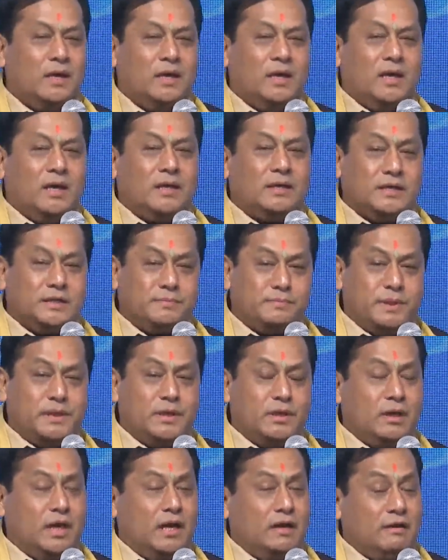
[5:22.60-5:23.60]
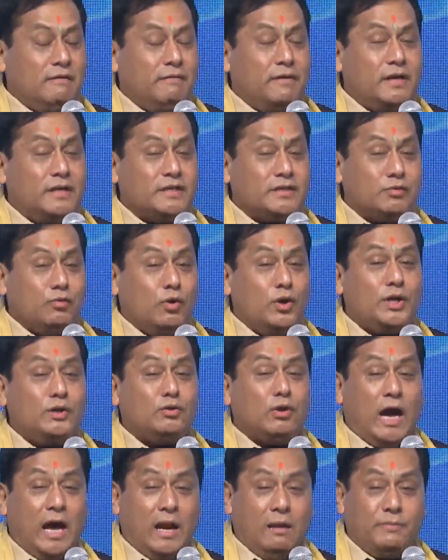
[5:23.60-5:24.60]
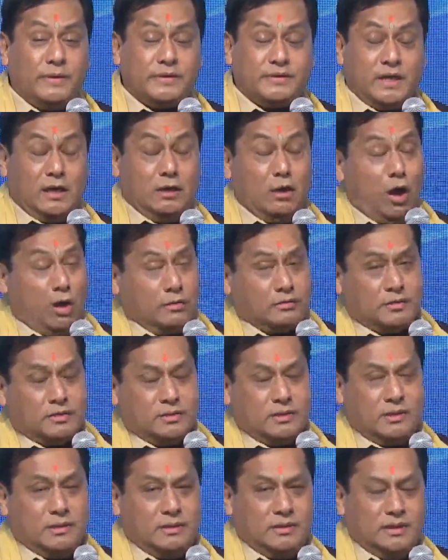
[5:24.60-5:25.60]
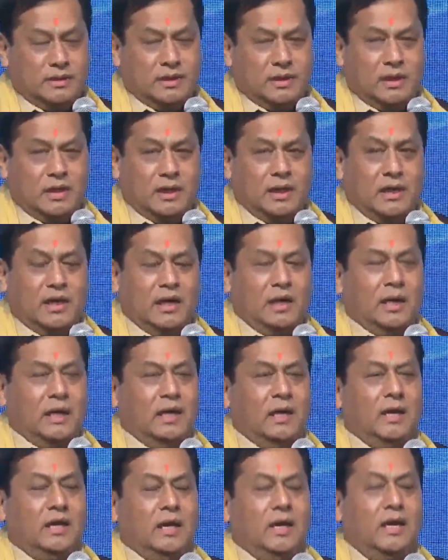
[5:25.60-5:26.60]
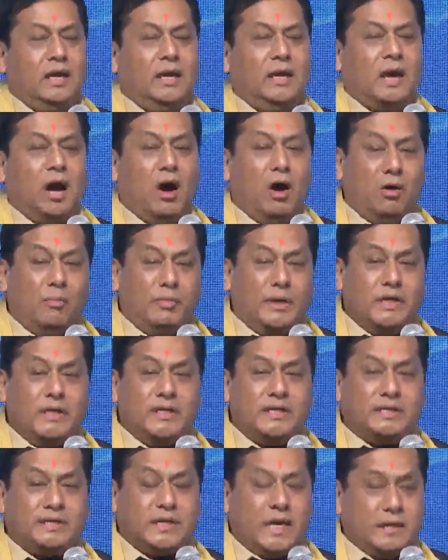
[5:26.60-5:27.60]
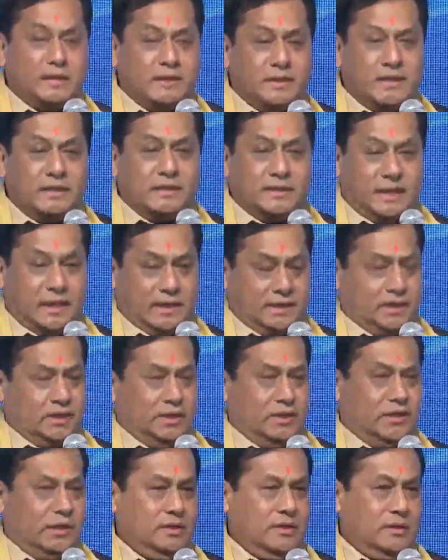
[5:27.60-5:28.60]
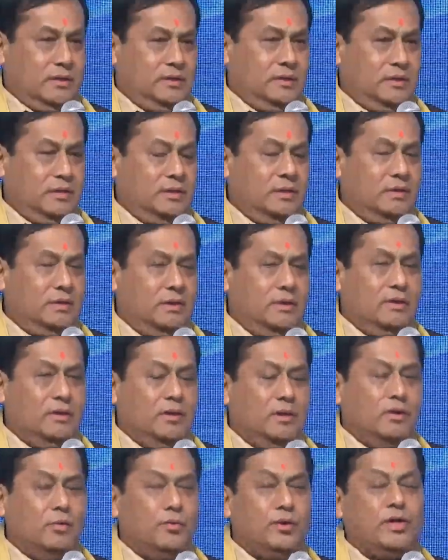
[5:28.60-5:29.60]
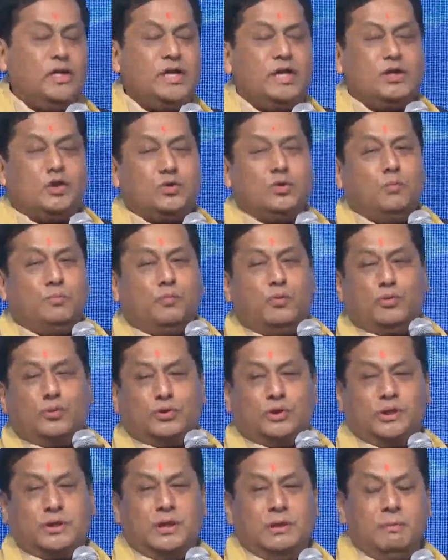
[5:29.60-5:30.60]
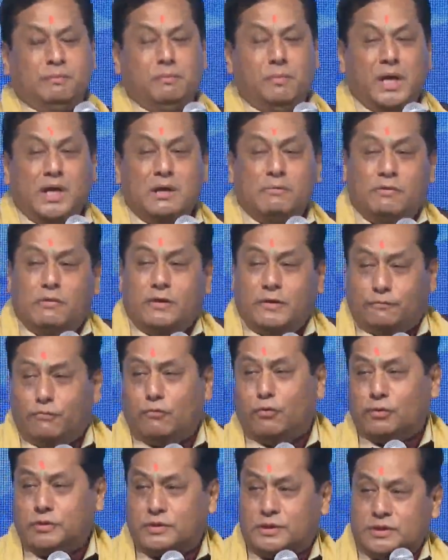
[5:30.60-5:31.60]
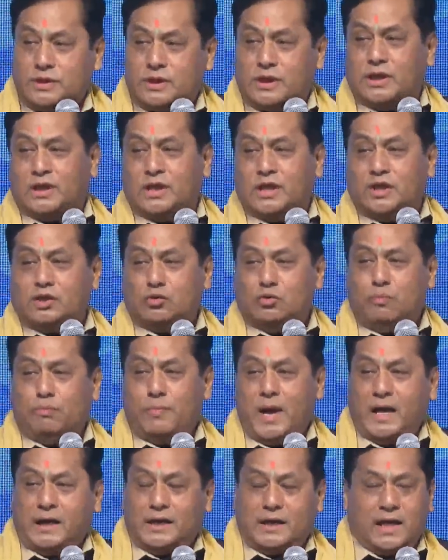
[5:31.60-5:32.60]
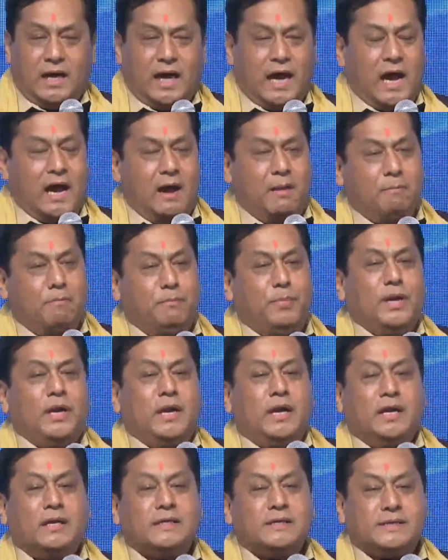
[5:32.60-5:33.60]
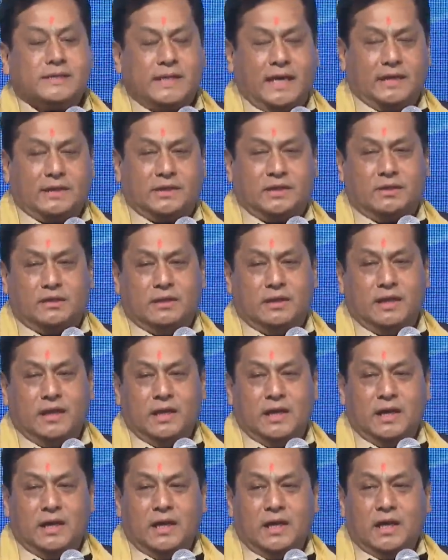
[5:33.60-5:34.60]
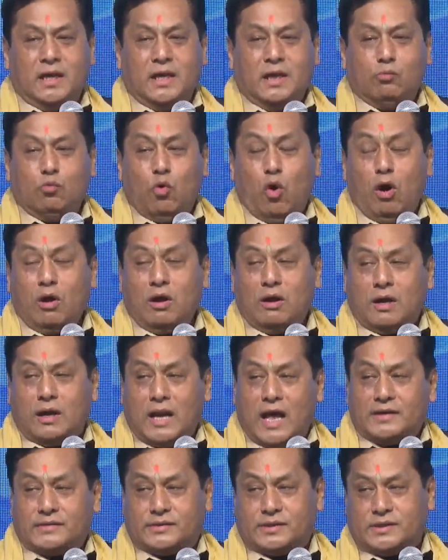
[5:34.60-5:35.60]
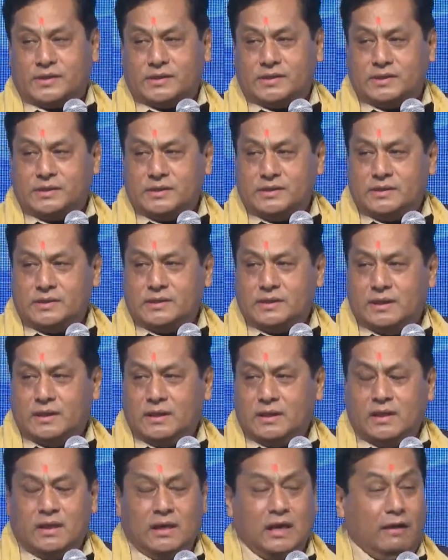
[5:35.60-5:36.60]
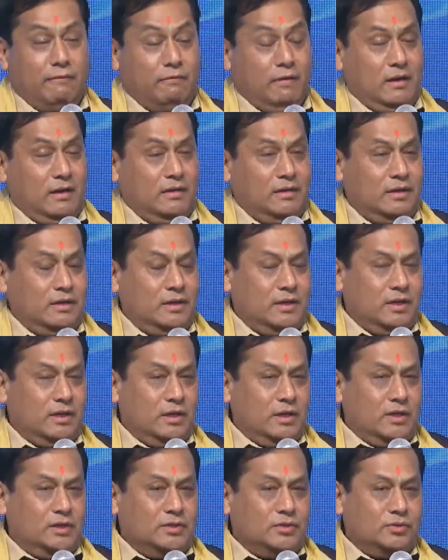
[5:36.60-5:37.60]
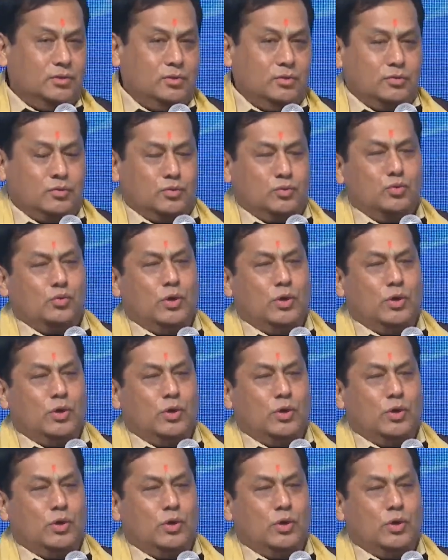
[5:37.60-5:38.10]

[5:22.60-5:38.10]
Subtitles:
this particular event is going to help us a lot in how many strategic sector we need to put many more effort to make every sector a world-class level. So to